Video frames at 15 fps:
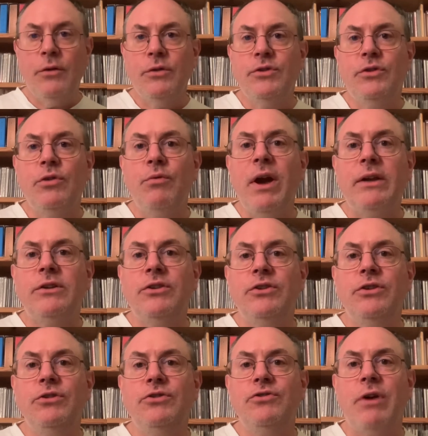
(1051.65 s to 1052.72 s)
direct to
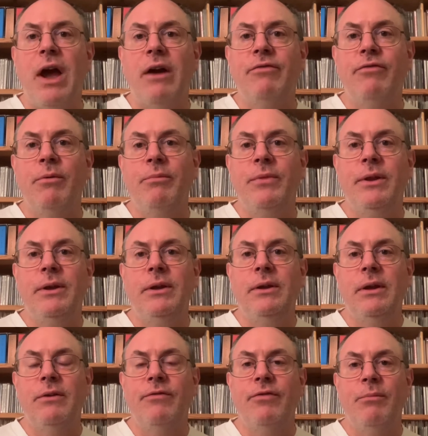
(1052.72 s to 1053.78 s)
two-track from
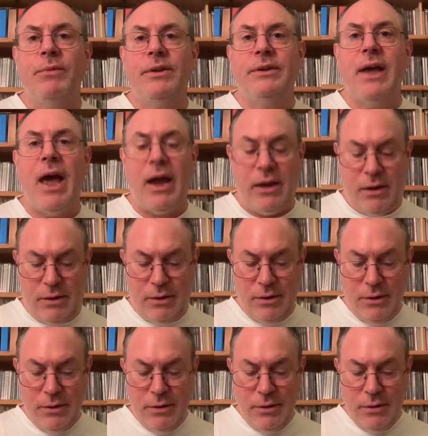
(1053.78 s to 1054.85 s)
the deck.
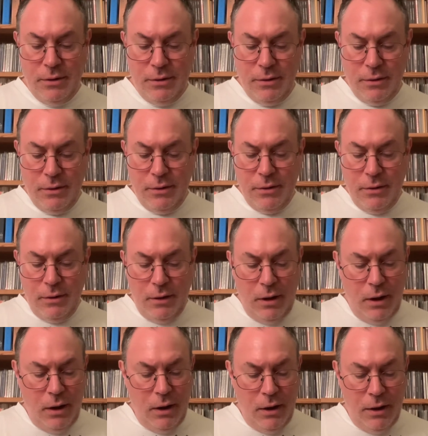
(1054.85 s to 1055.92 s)

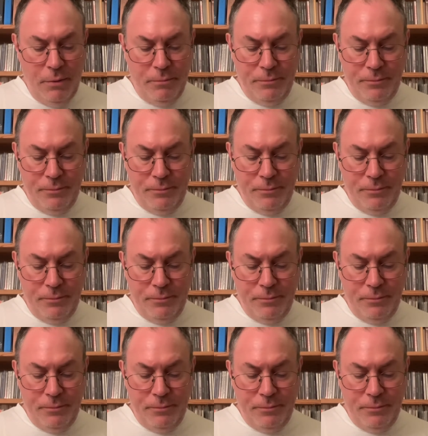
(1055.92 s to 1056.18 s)
I'll